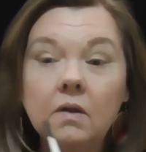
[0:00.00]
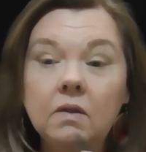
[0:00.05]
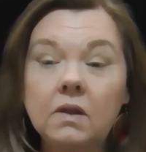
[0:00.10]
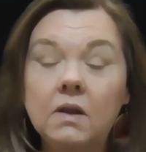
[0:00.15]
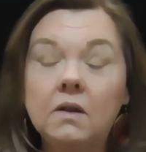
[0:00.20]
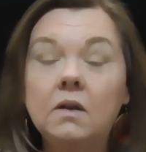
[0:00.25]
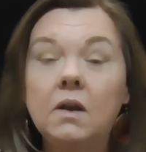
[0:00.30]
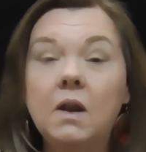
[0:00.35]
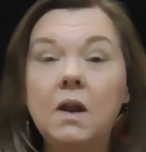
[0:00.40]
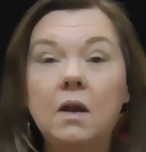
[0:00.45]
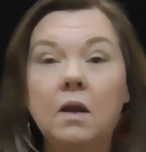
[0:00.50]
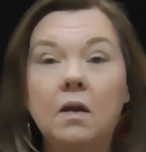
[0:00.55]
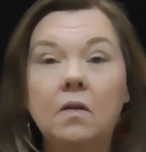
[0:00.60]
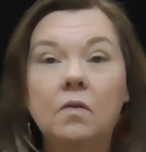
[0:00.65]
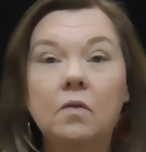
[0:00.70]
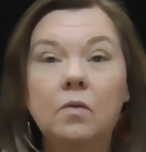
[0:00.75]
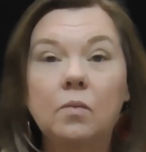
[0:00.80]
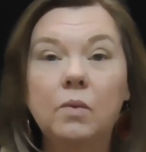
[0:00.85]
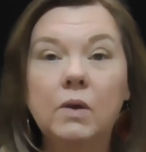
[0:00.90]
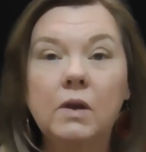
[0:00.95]
and then
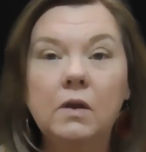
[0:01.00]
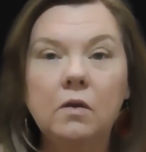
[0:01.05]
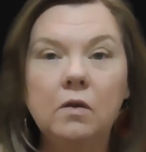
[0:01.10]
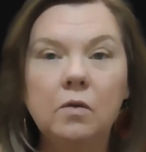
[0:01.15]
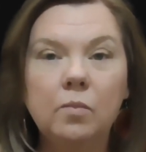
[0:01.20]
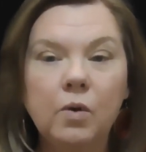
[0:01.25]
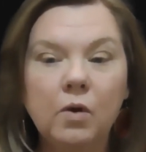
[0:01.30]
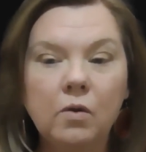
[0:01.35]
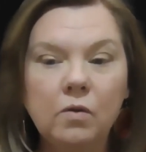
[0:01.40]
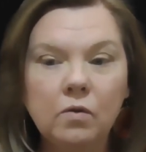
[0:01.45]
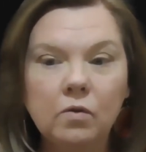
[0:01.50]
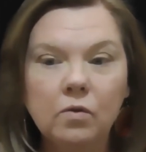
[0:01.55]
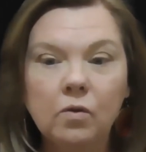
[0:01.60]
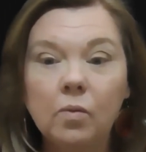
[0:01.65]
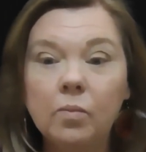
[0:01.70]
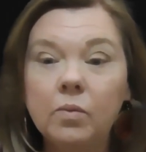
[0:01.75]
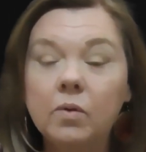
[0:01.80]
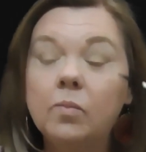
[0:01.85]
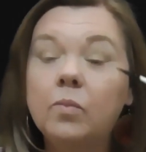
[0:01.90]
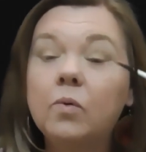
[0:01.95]
next week her
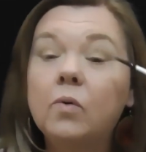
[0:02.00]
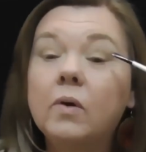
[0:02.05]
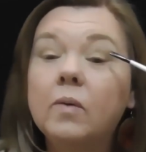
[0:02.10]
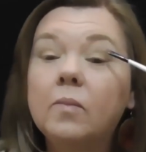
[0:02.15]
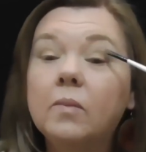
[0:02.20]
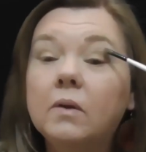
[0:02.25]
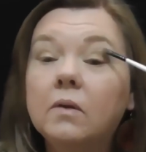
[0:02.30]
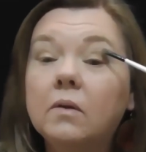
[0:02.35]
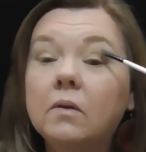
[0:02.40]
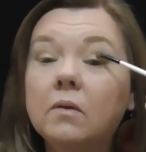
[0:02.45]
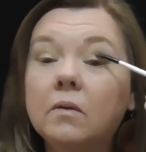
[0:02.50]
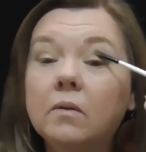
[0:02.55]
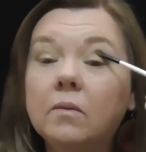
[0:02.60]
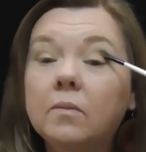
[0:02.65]
post-op appointment.